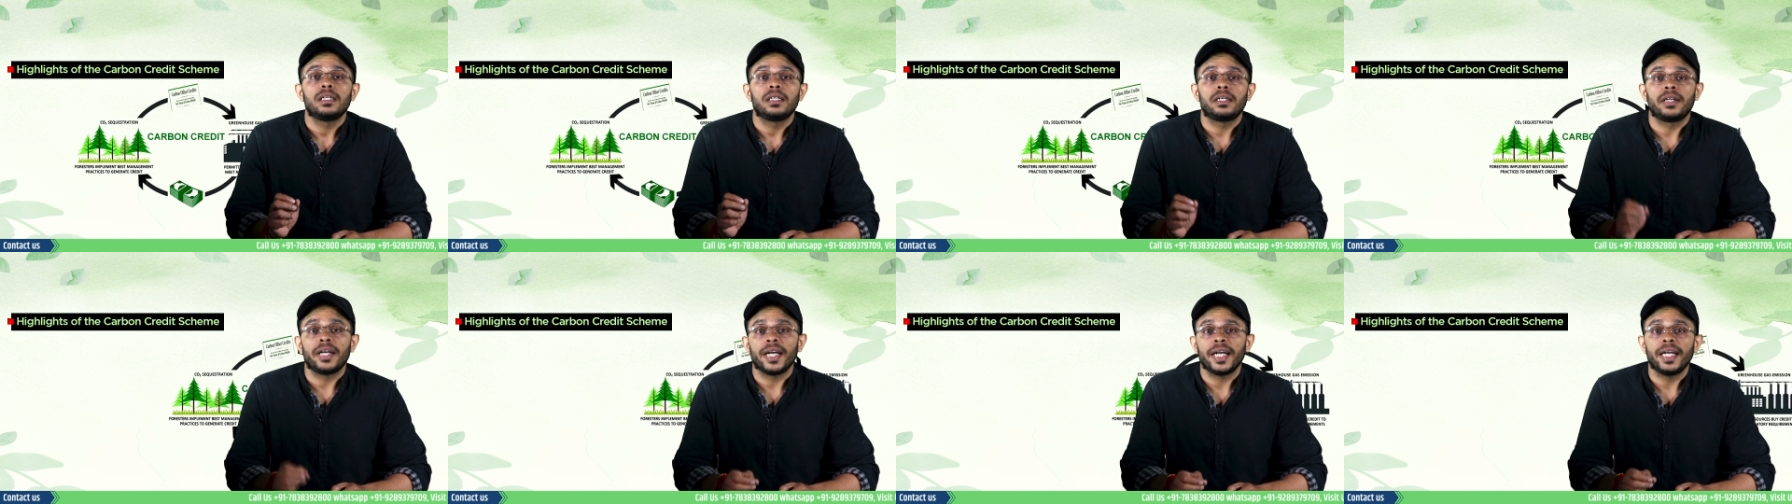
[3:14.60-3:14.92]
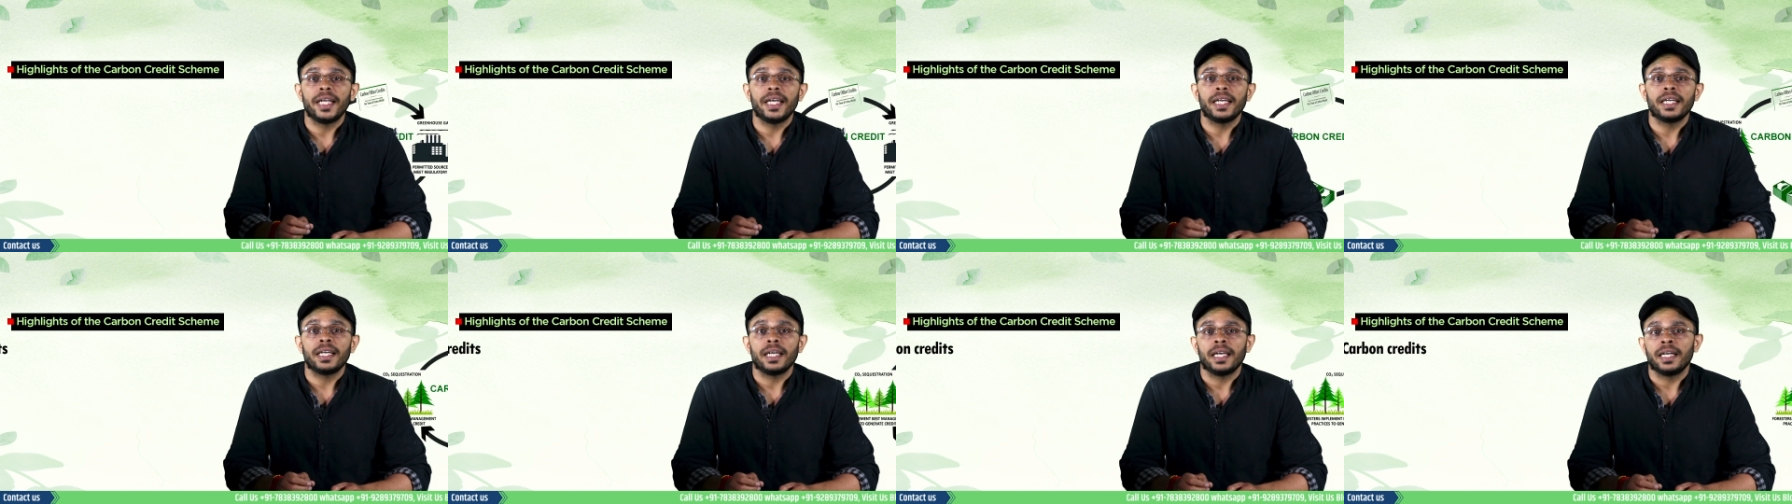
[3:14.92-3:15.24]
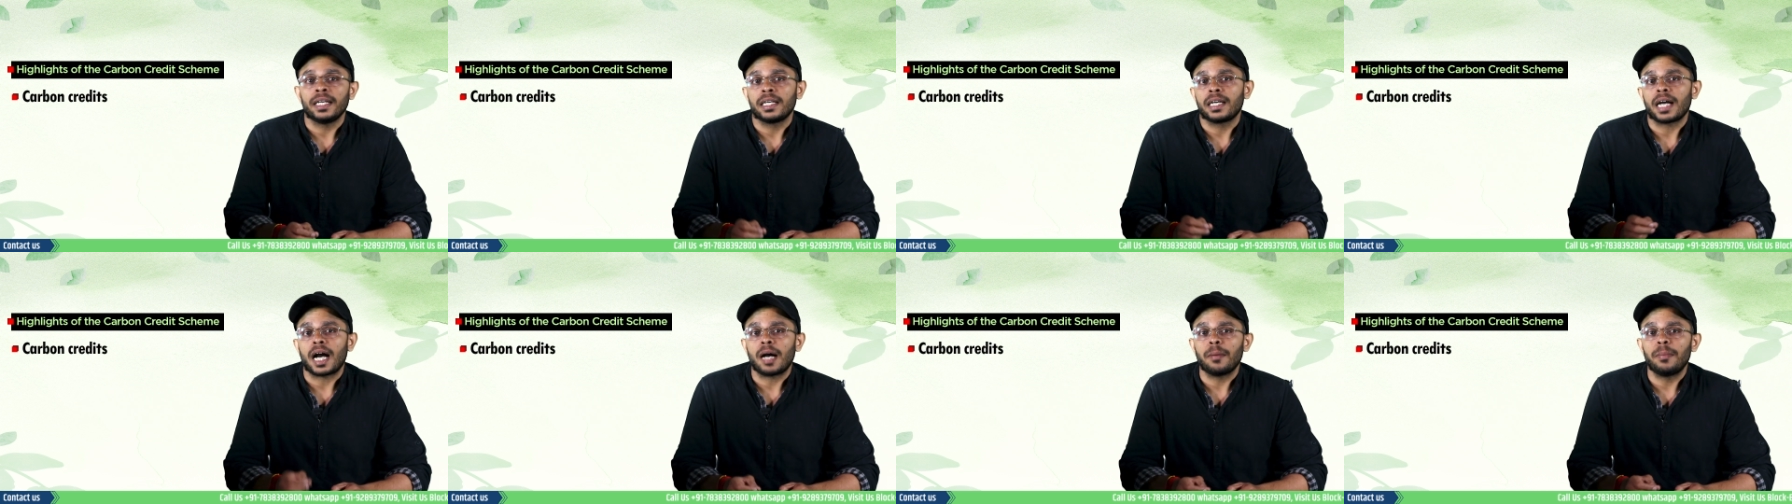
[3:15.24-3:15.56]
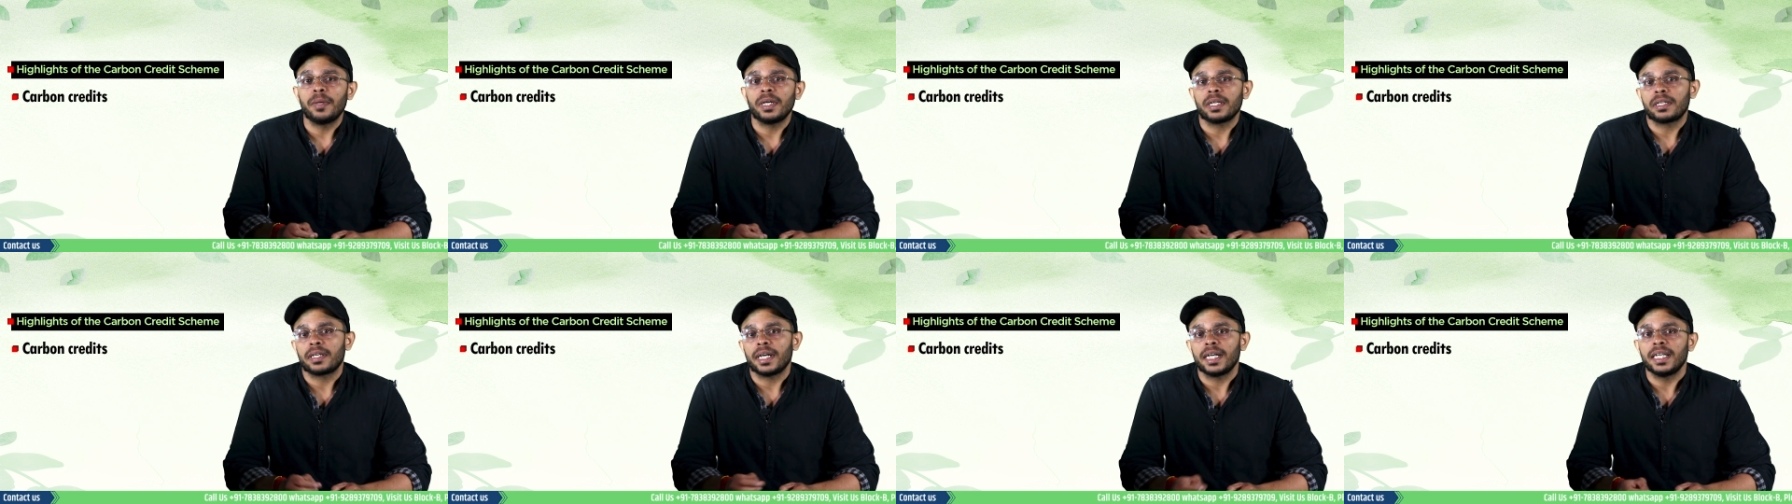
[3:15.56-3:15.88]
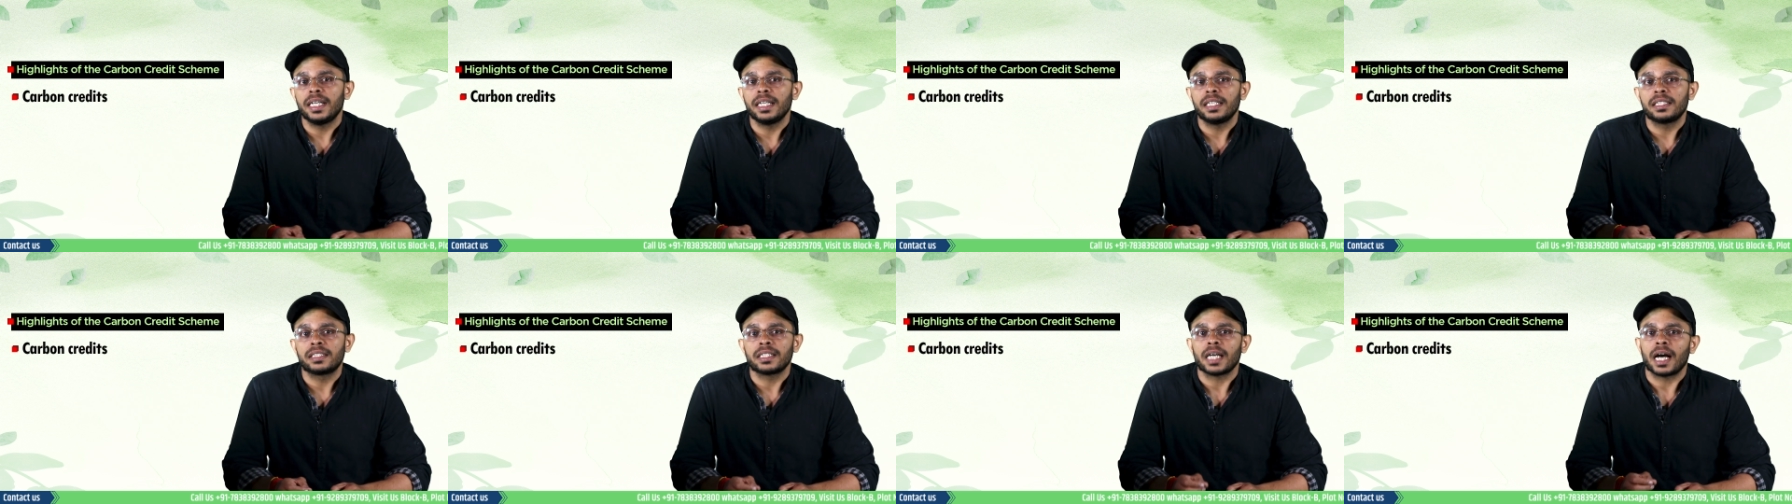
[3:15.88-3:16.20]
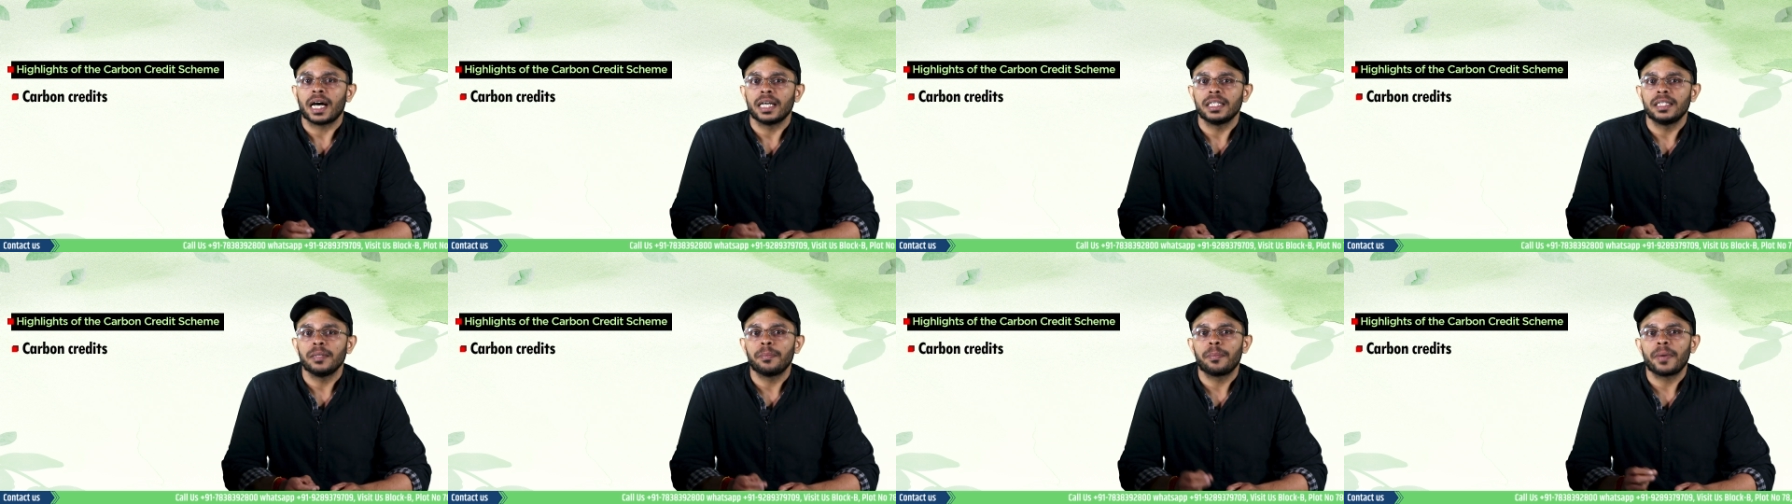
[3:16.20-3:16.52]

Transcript: Trading in carbon credits are the